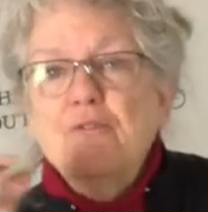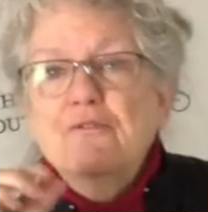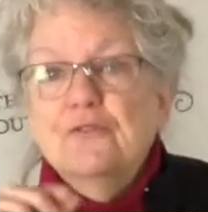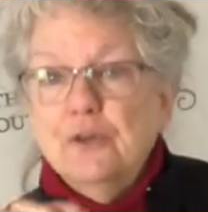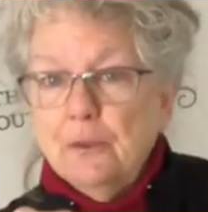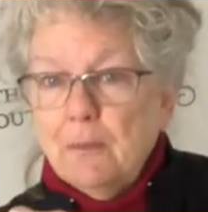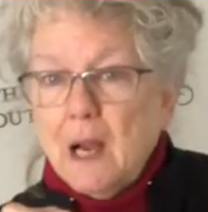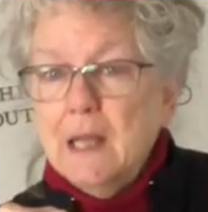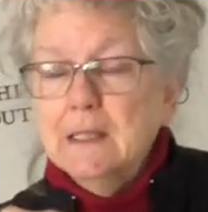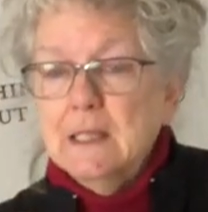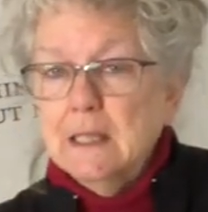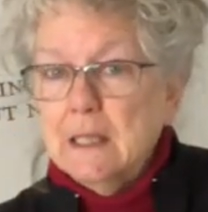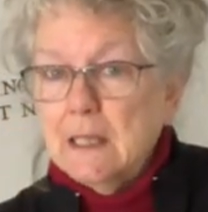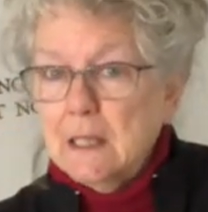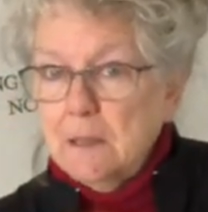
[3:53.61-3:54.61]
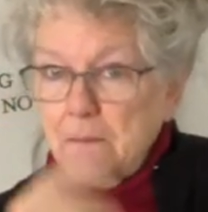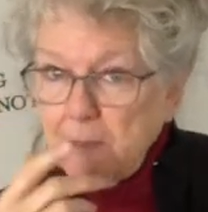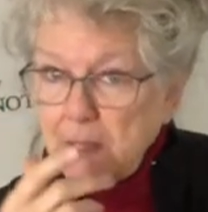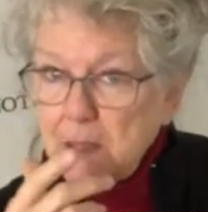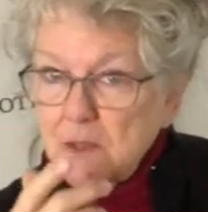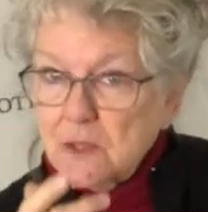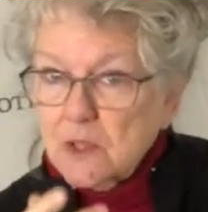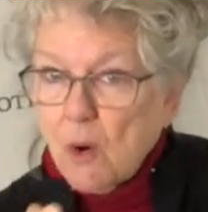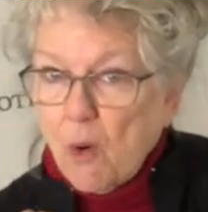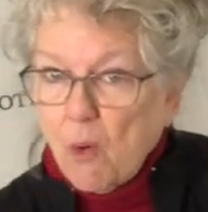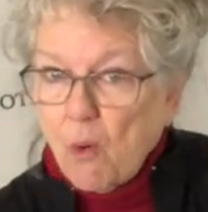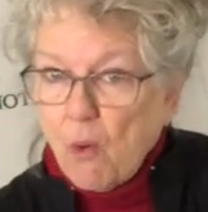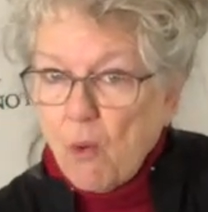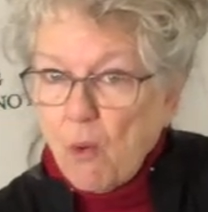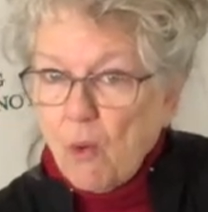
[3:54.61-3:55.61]
fermata means
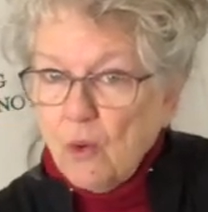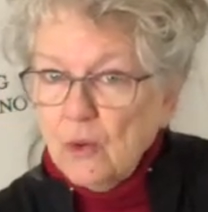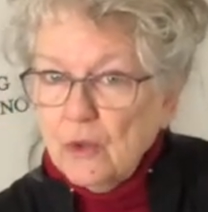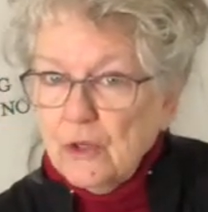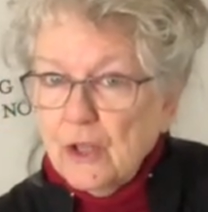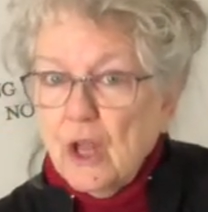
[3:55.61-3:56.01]
hold,